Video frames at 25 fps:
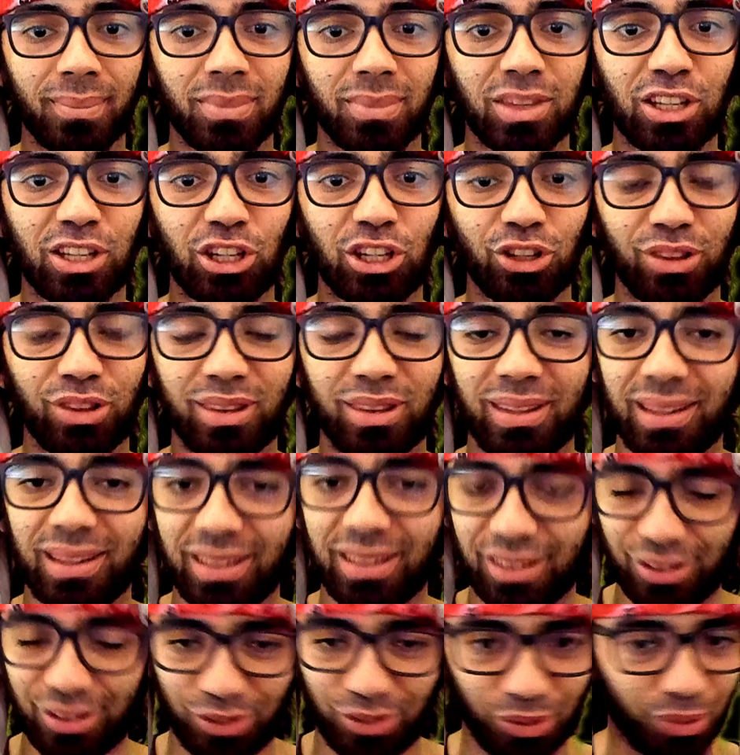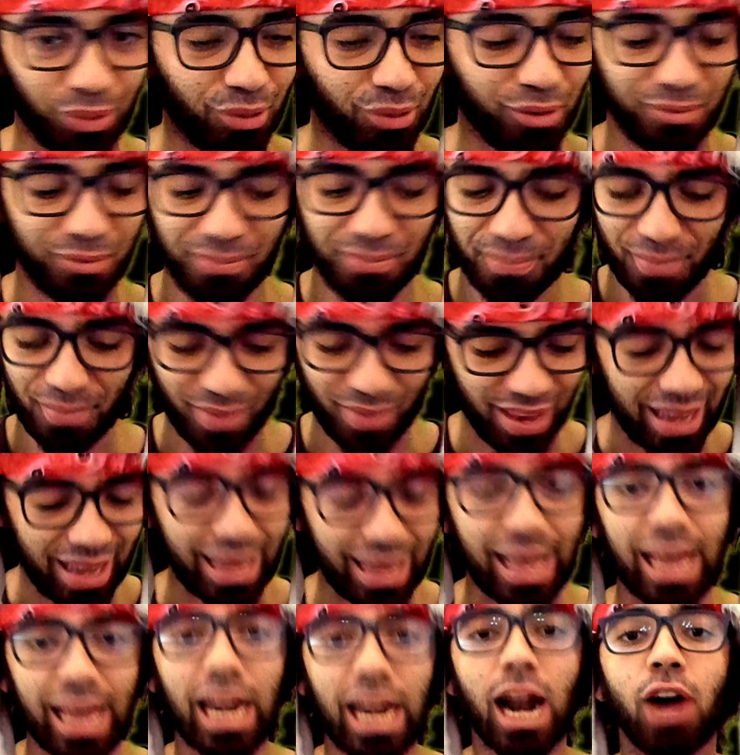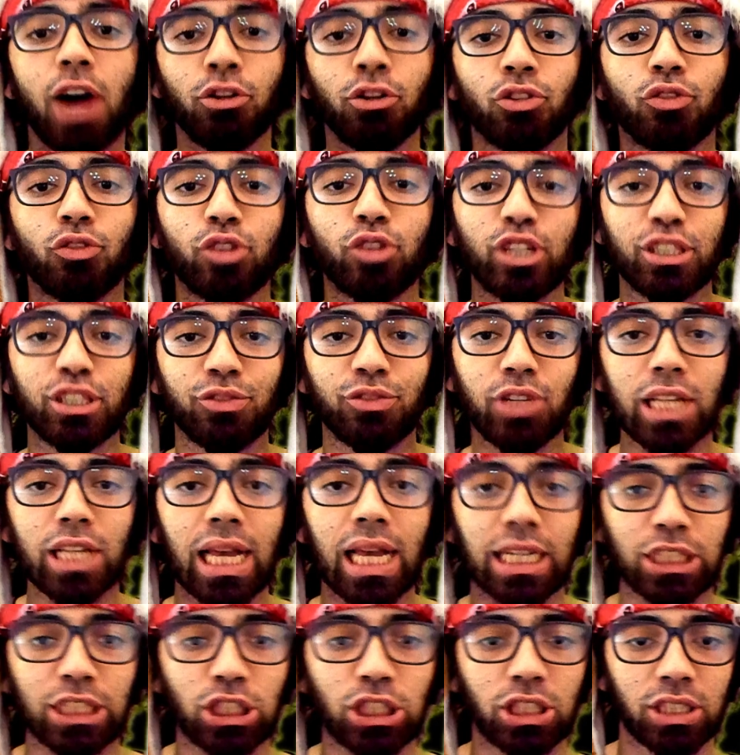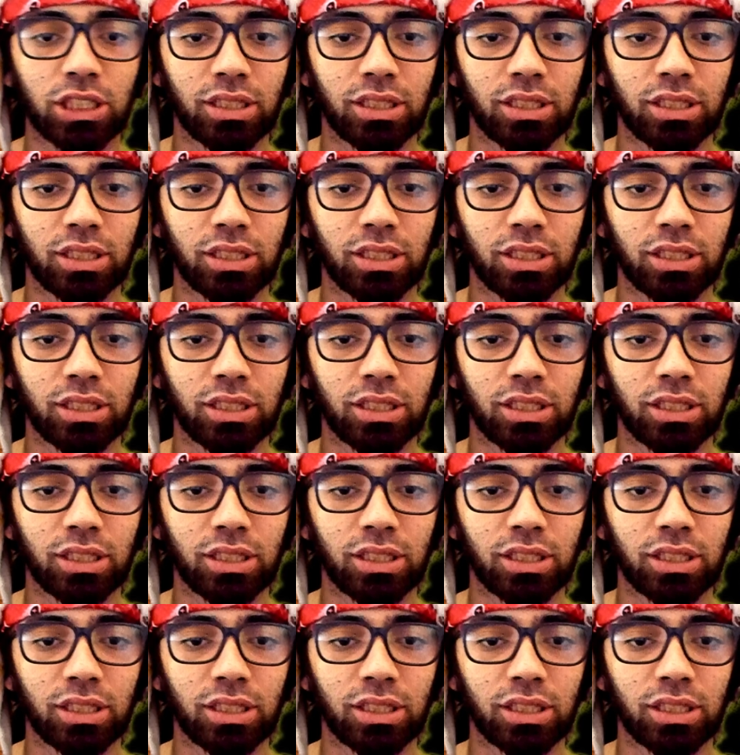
you did to get out of his village.